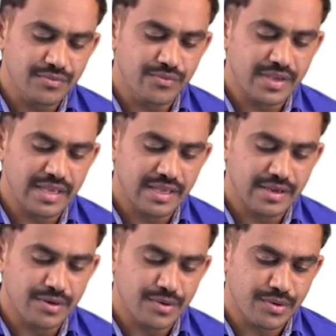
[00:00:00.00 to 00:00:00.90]

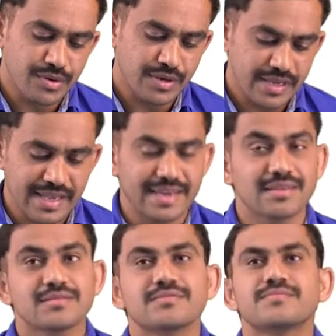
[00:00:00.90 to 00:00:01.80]

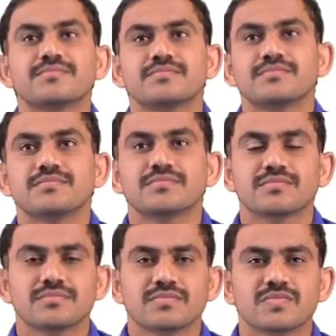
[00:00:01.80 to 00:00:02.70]
Vn.
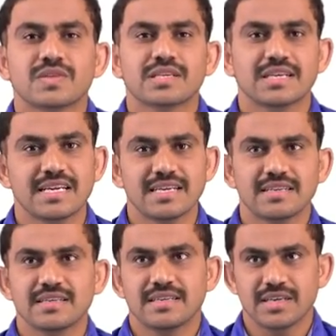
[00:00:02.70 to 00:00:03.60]
Clear?
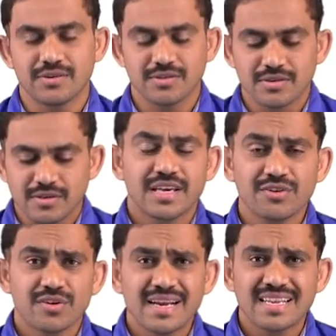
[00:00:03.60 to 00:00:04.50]
Now can
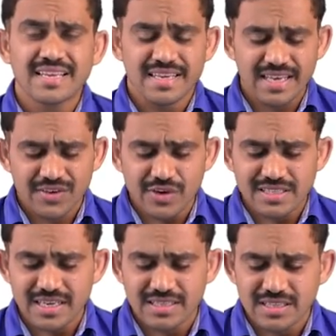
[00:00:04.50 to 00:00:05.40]
you write the
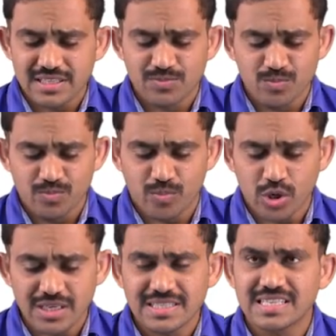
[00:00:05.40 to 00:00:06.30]
equation at this
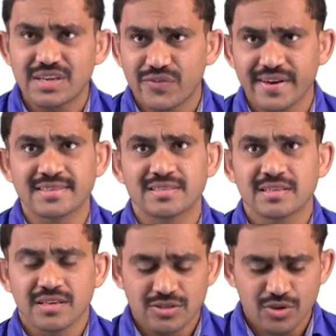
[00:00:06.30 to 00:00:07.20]
potential
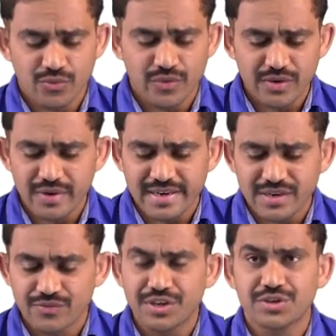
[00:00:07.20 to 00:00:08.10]
difference? So V1
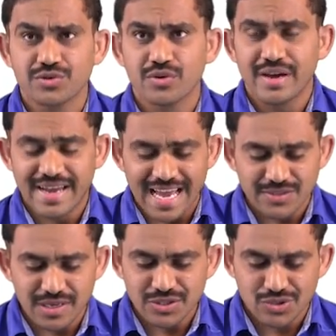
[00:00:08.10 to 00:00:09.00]
and V2
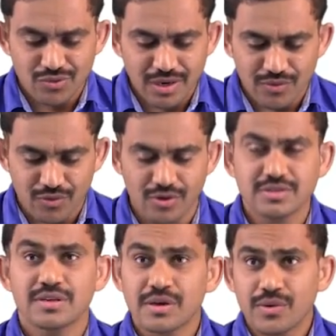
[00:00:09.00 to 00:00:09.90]
as well as 12
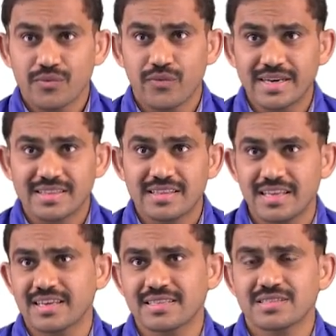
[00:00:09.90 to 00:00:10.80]
volts. For
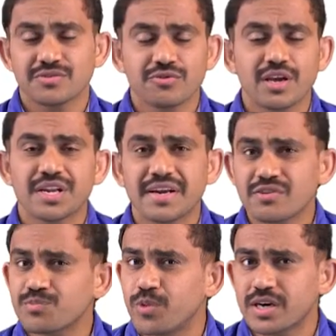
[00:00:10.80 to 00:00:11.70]
this we can write
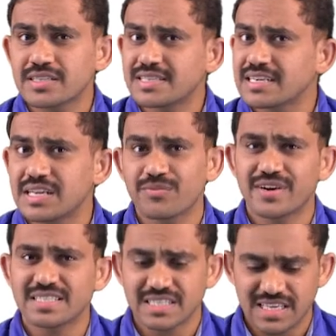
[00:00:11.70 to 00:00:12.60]
on potential
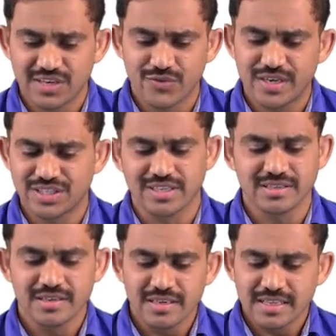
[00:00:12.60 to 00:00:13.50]
difference
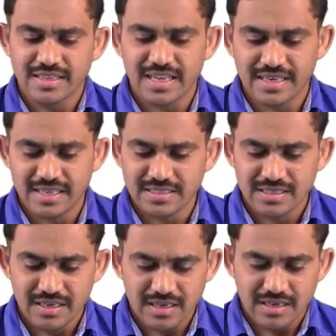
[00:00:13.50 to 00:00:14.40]
equation, that
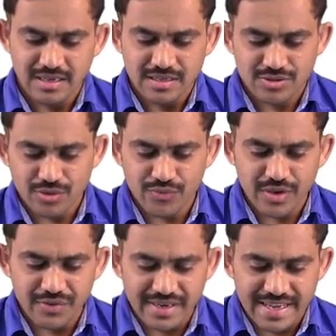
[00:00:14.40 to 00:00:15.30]
is, so
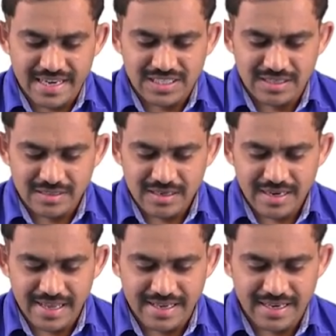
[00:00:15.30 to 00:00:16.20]
V1 direction
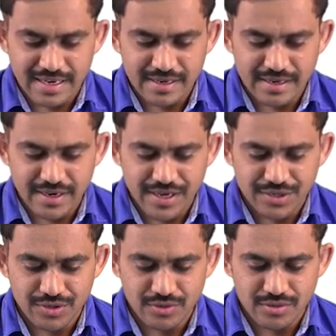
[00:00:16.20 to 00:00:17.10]
like a
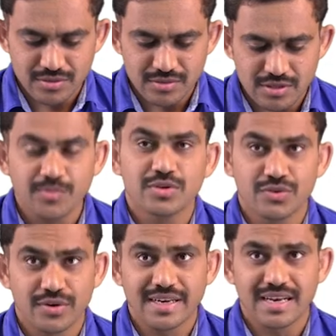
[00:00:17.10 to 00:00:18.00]
negative, suppose
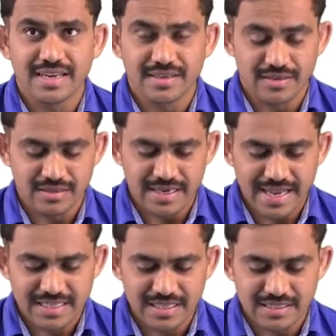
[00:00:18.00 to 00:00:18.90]
you write like
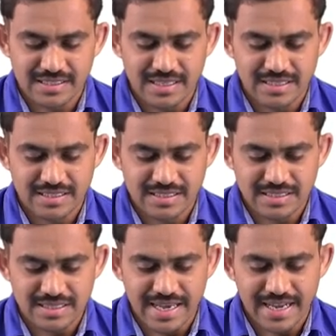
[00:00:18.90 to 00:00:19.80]
direction is
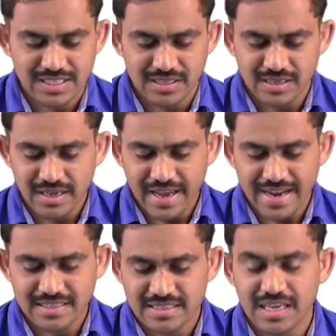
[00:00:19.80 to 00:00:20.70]
this direction,
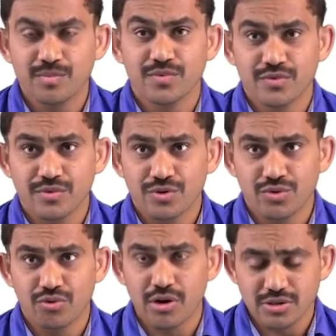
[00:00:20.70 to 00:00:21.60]
and same
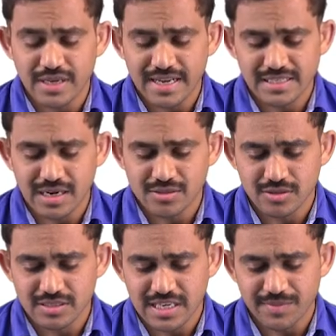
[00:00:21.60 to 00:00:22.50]
12 direction
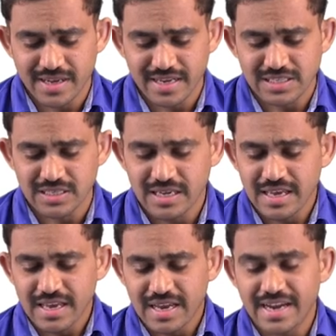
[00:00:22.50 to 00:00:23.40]
also same direction,
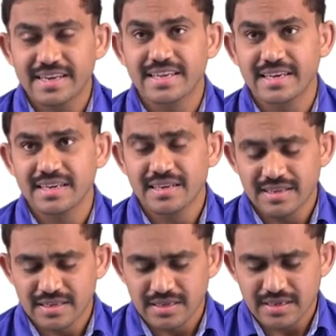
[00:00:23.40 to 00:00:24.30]
and here
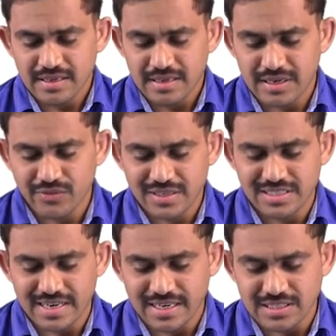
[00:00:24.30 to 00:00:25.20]
reverse
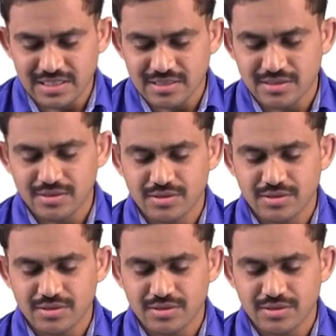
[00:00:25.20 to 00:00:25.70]
direction.